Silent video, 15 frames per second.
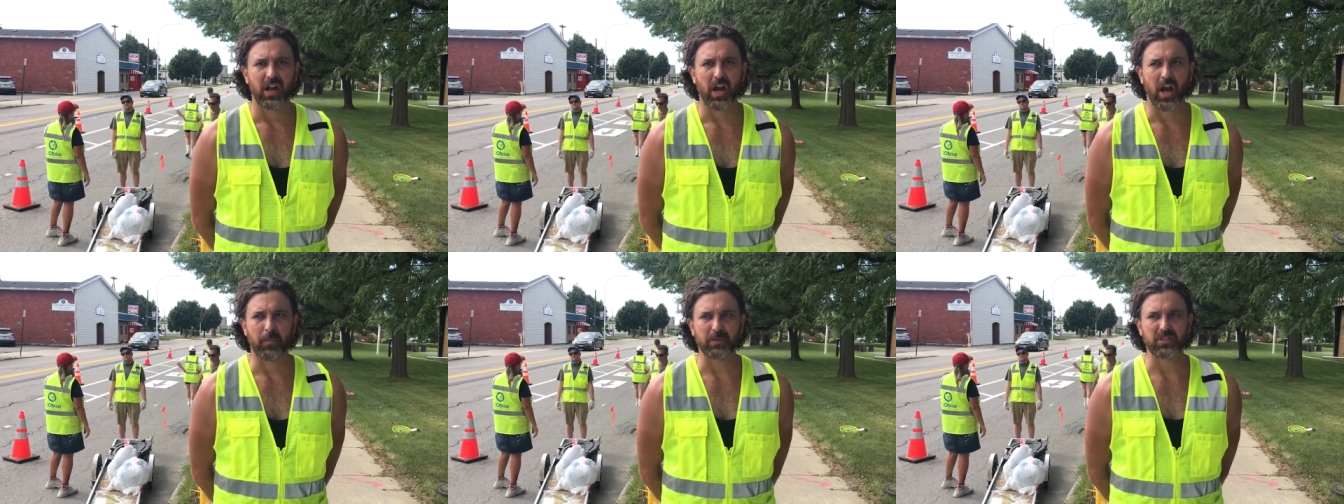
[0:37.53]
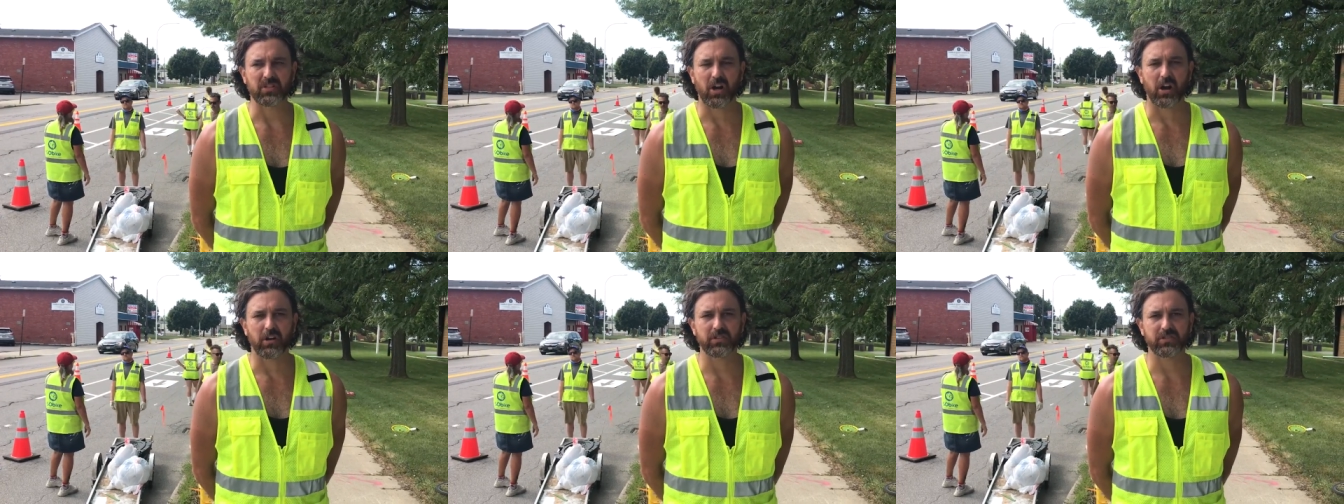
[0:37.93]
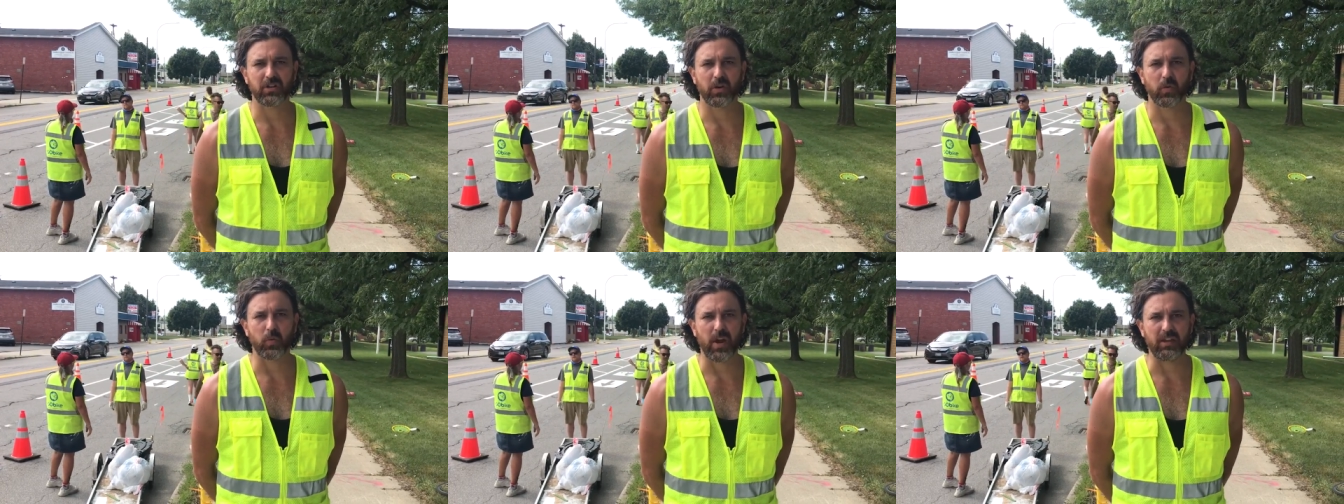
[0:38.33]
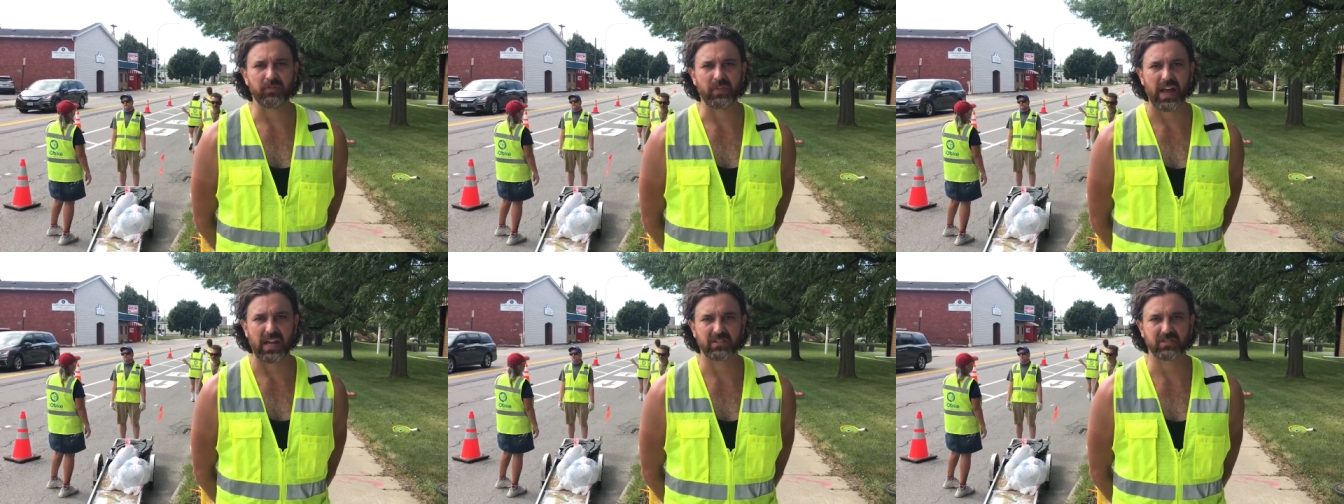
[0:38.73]
uh, but cars go way
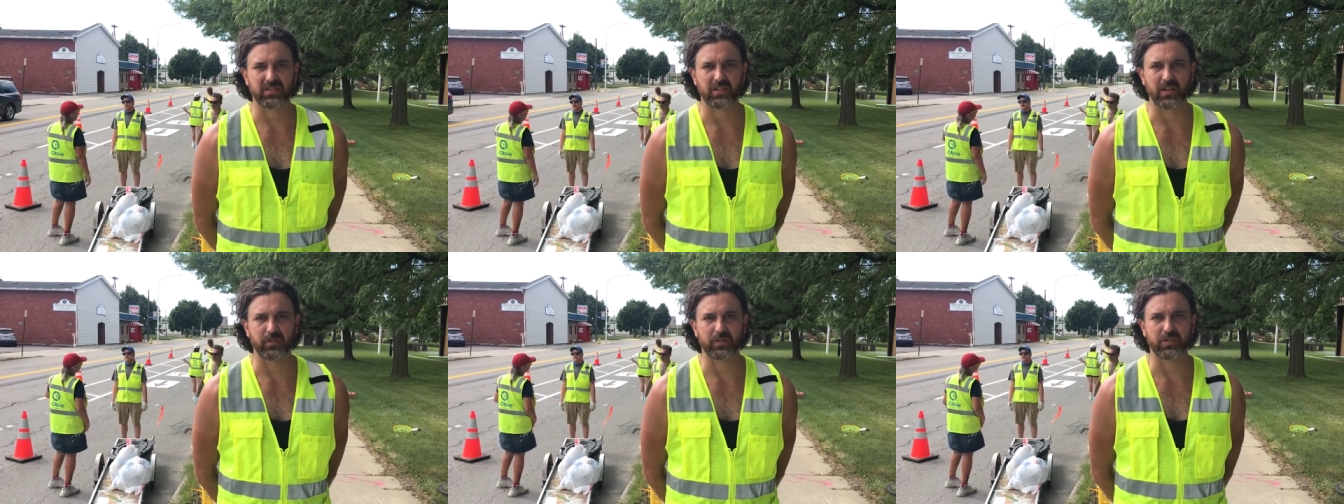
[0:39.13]
faster.